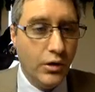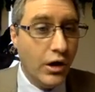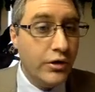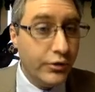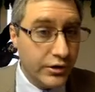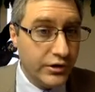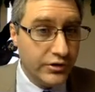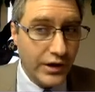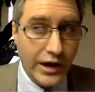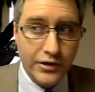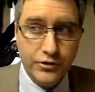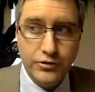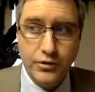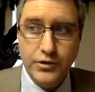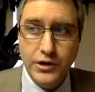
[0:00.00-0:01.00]
other
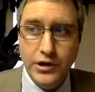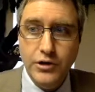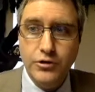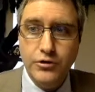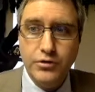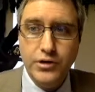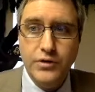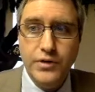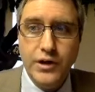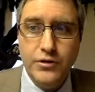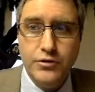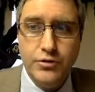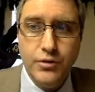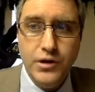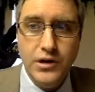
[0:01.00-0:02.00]
disaster in the history of that
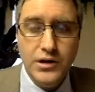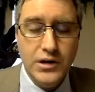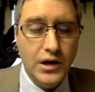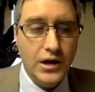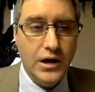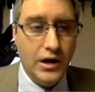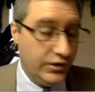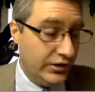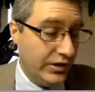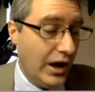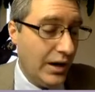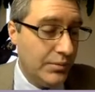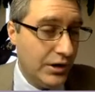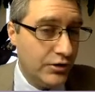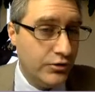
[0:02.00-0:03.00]
tree at the
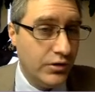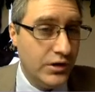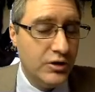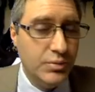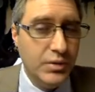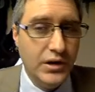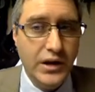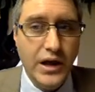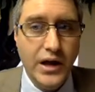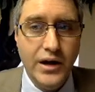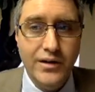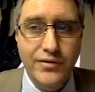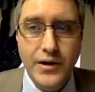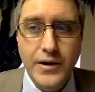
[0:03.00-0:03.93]
time that tree has been alive.